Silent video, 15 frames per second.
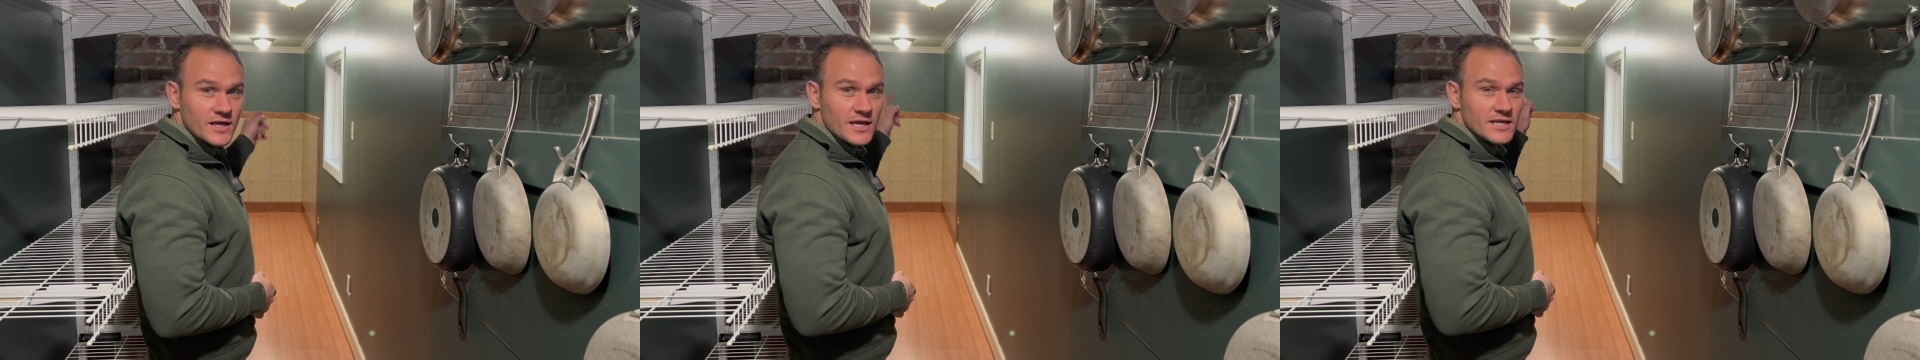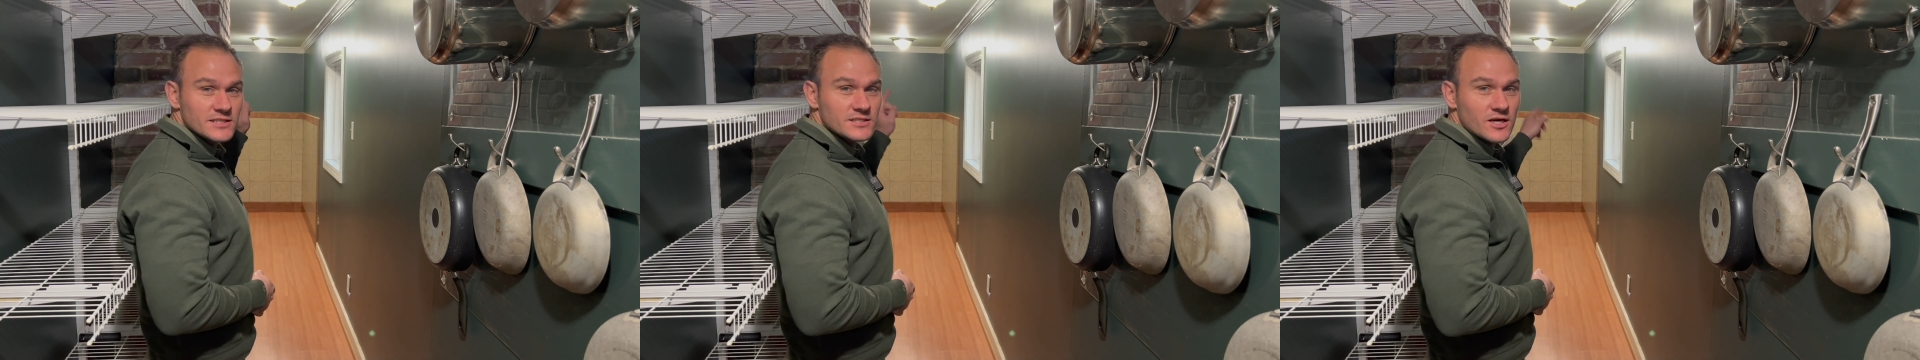
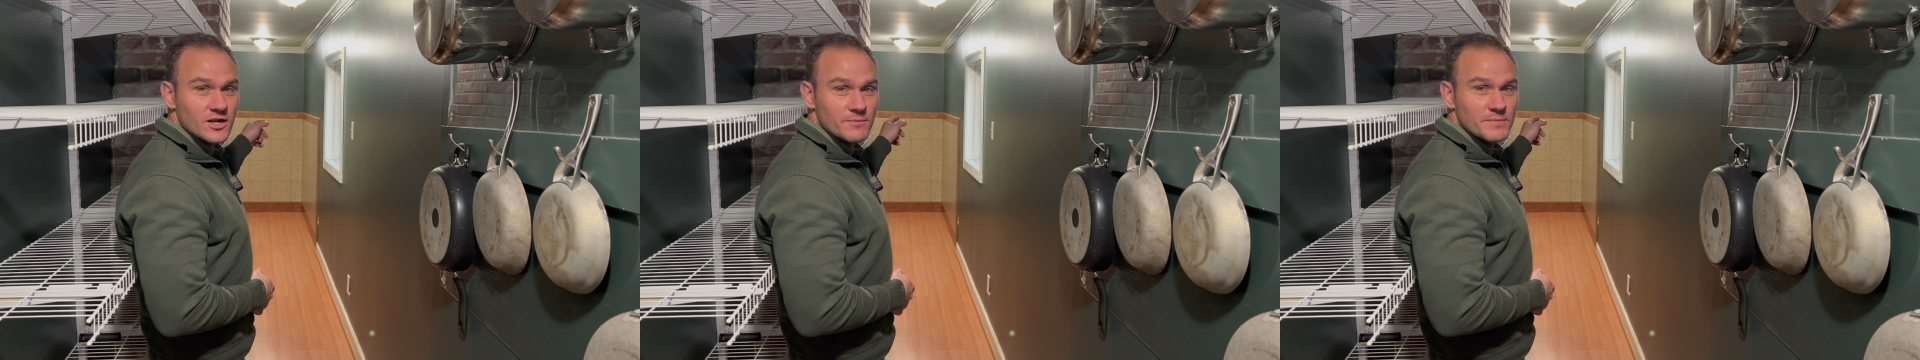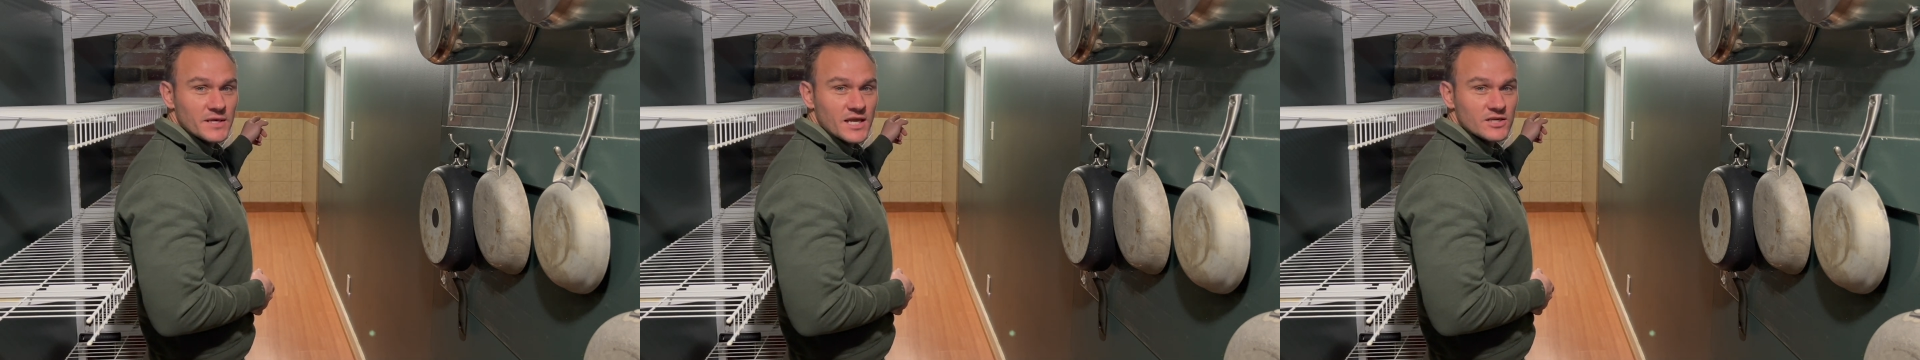is
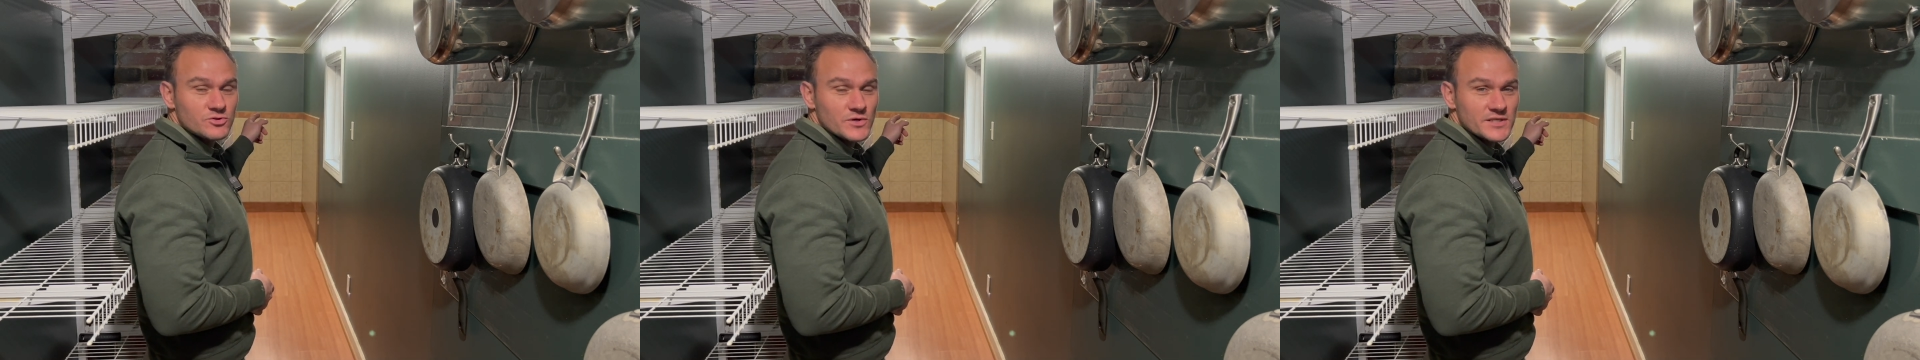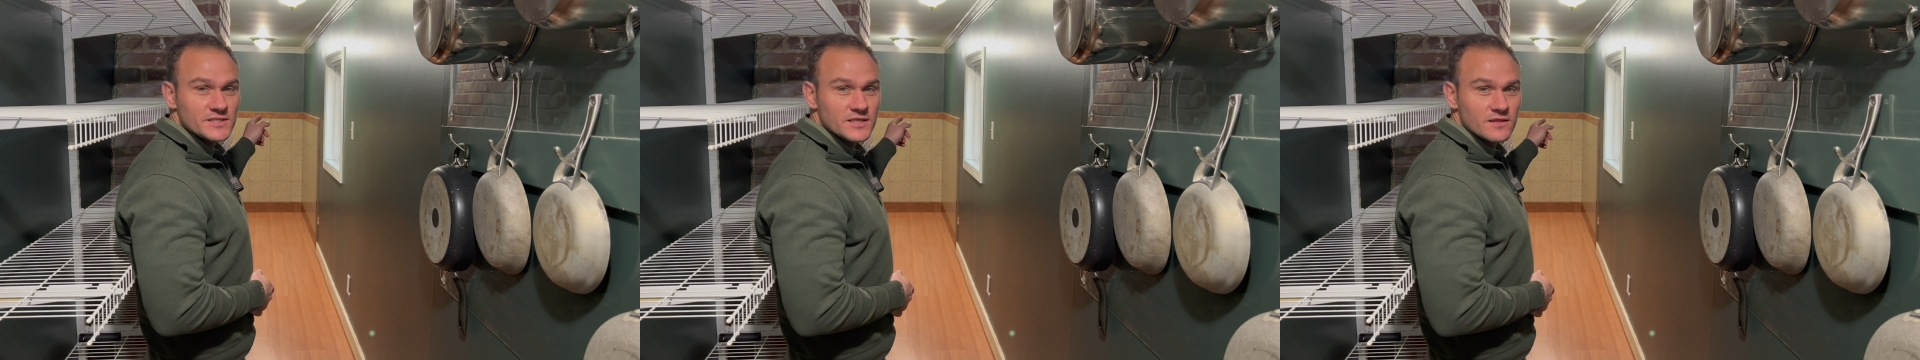going to be
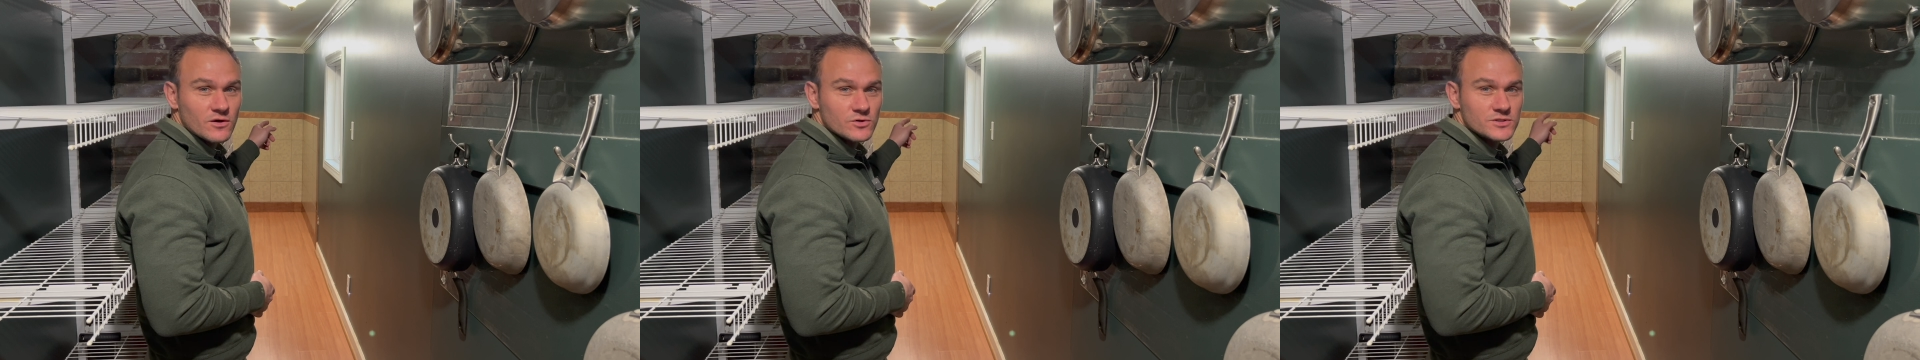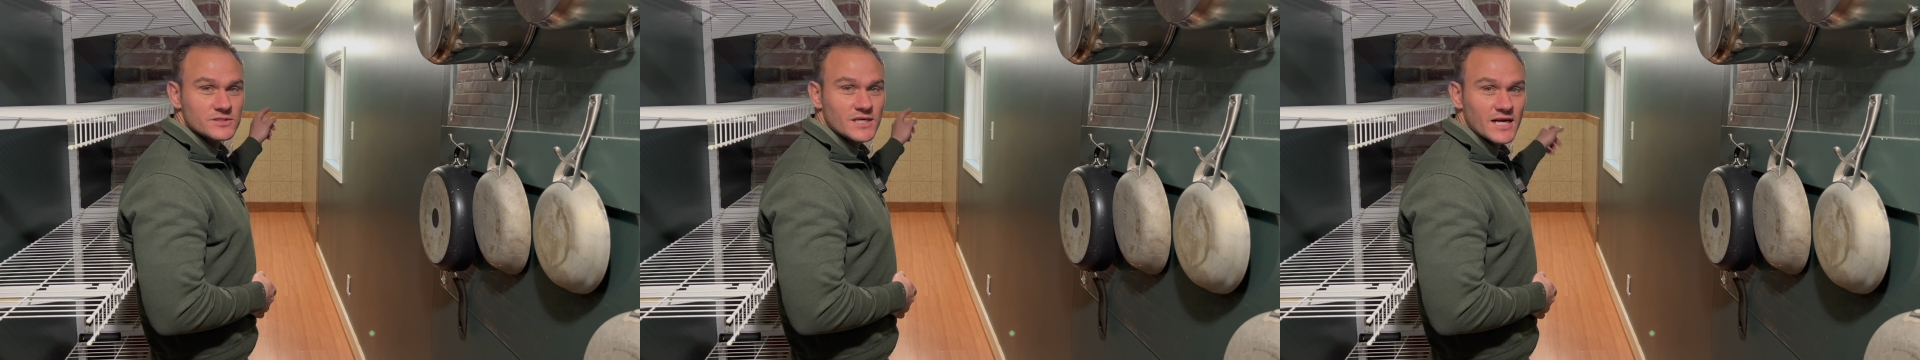addressing
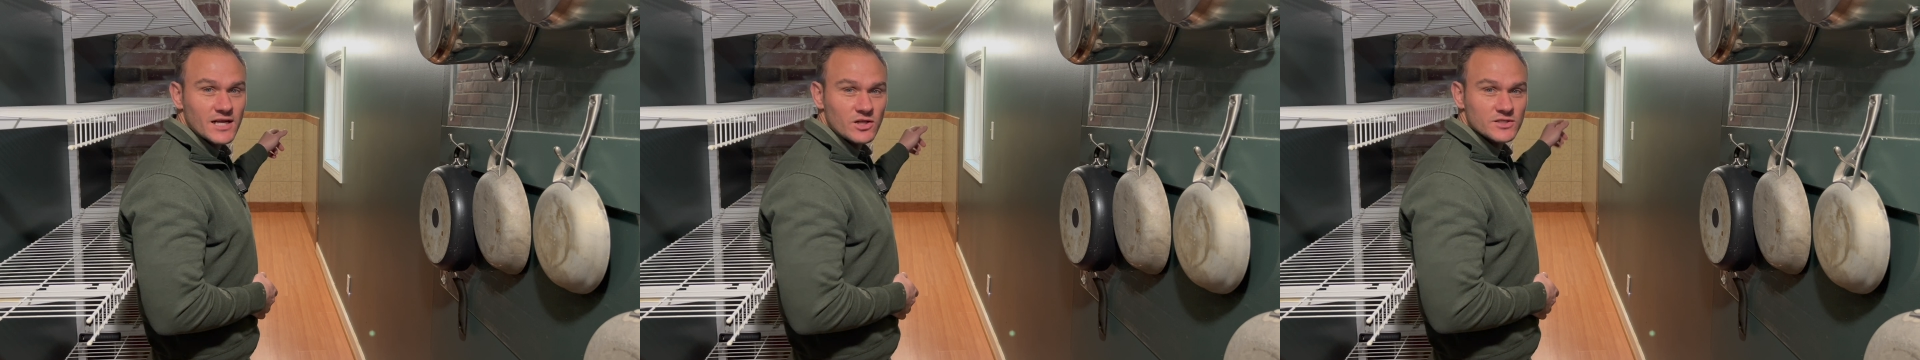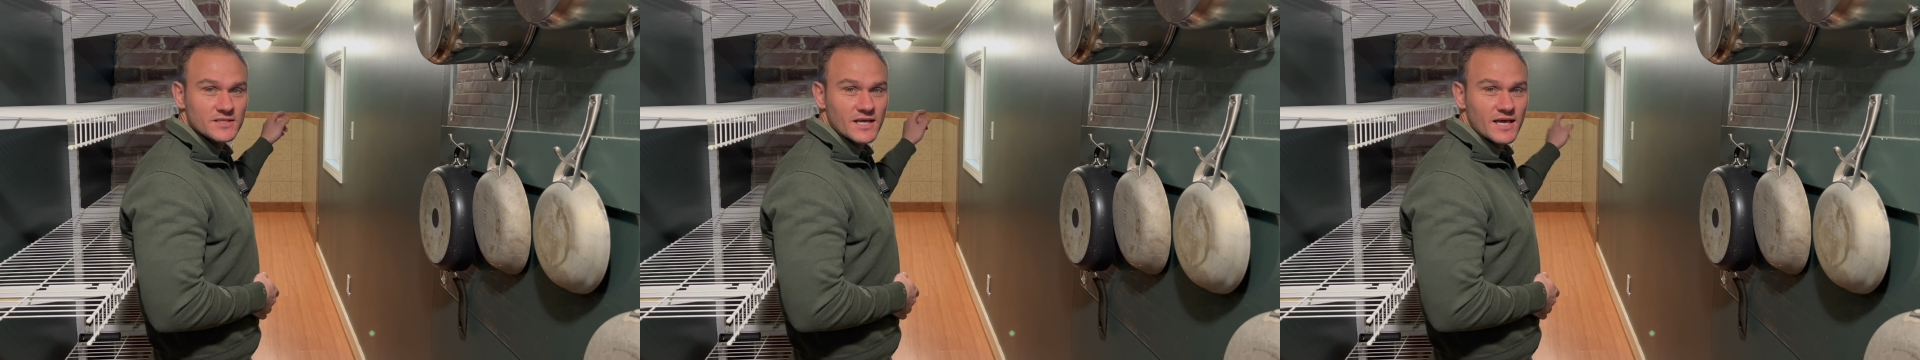those
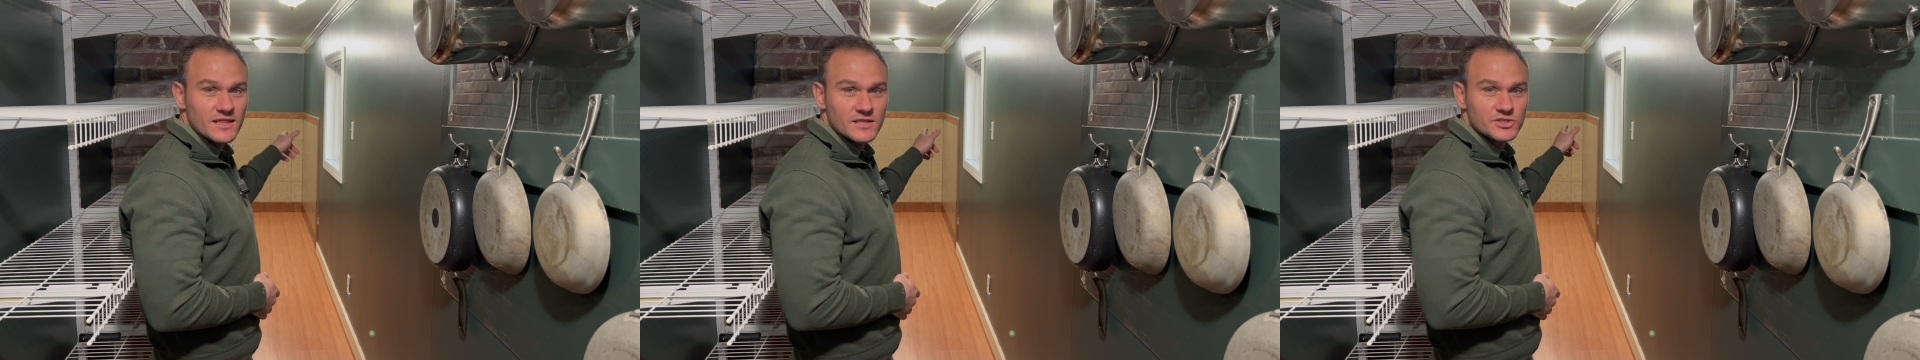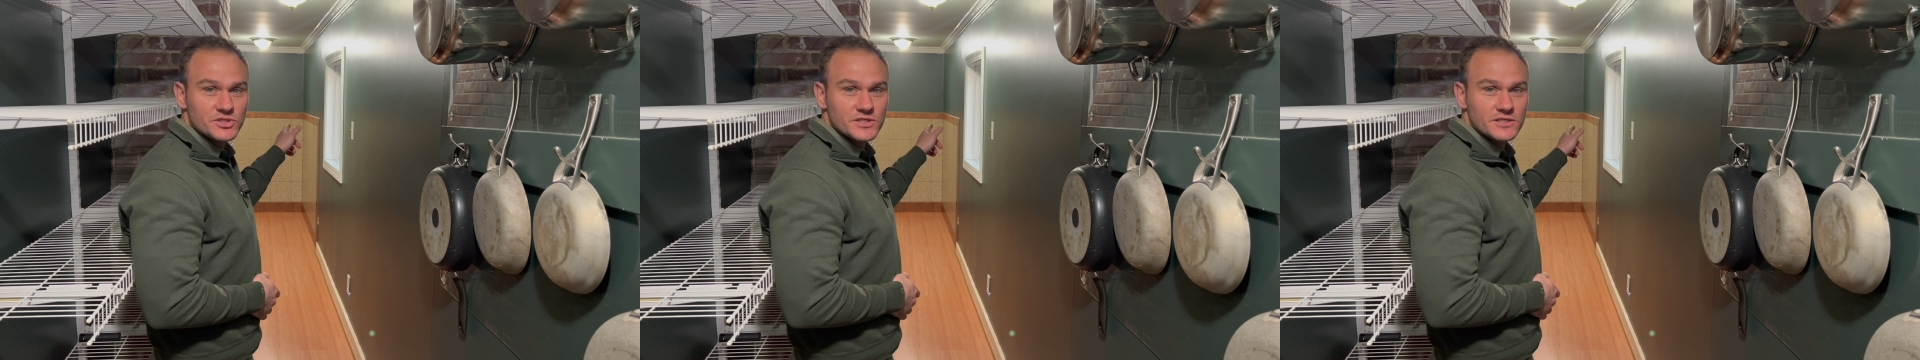tiles and
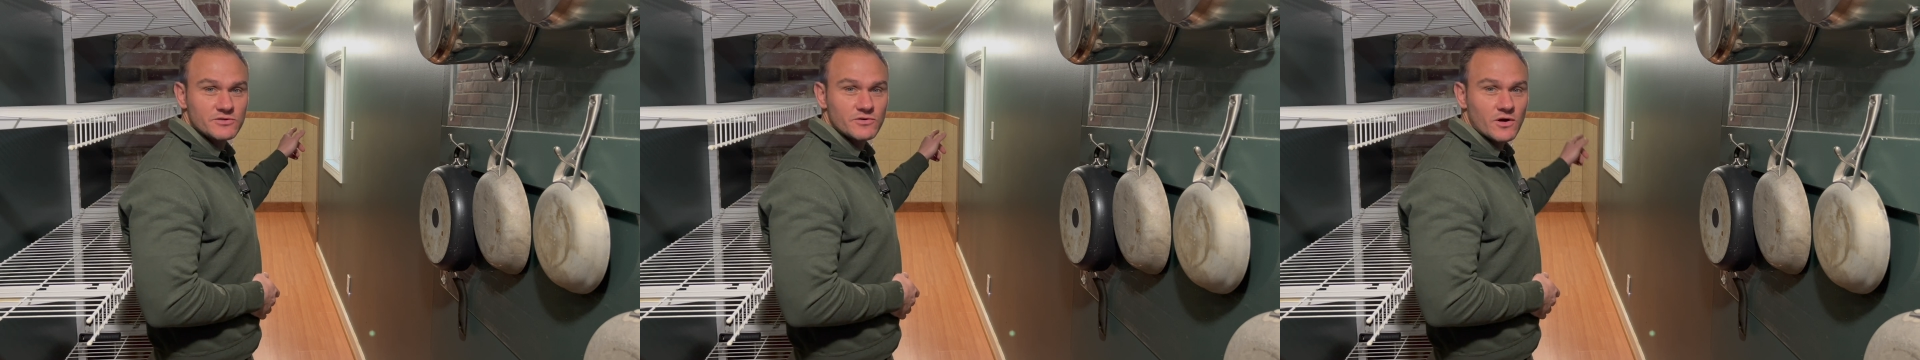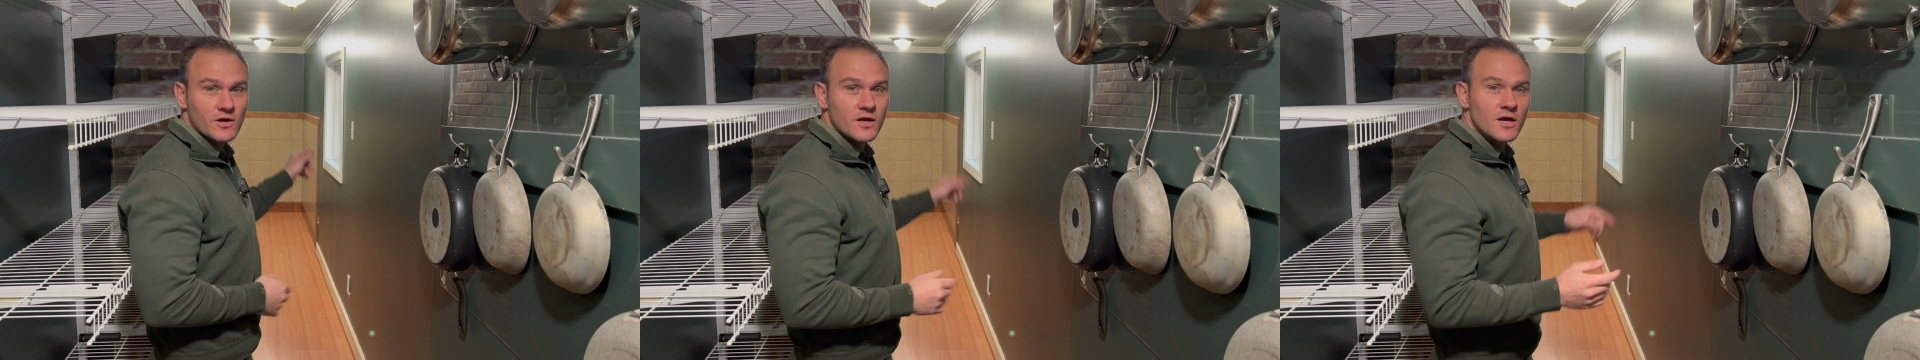the
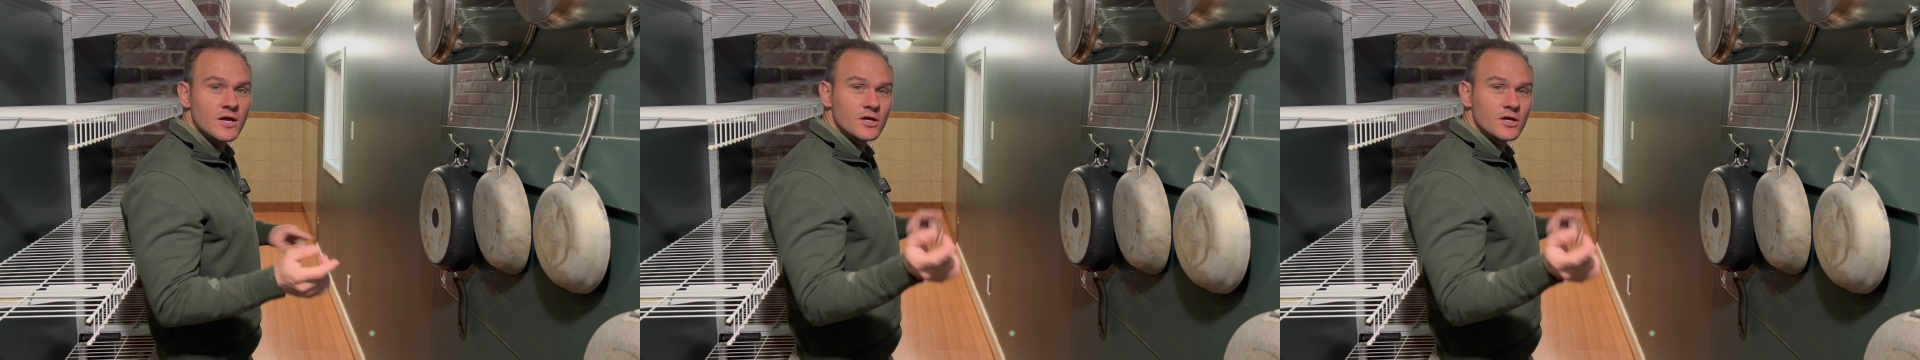sheetrock.